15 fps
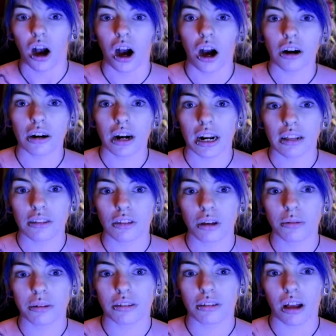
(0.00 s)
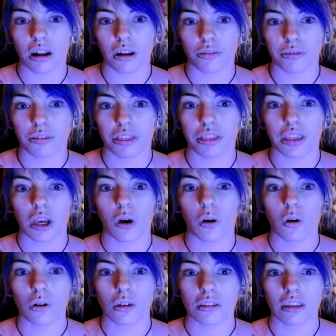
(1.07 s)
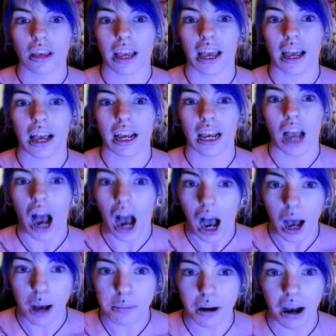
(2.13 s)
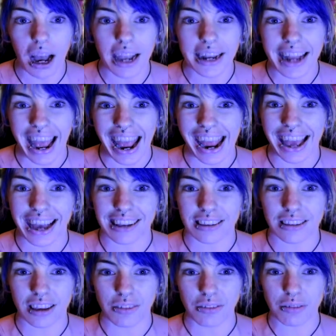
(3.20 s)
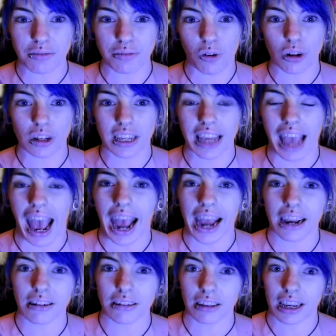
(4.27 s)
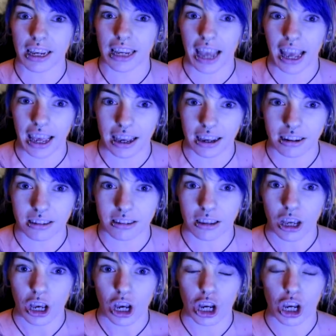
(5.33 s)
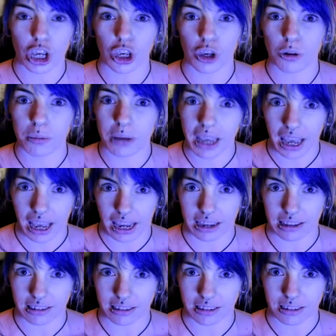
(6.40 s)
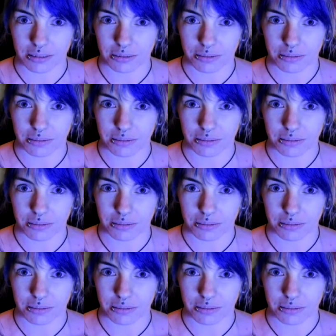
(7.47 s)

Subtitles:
Alrighty, so we start off with the Corsair Carbide Air 740 ATX cube case.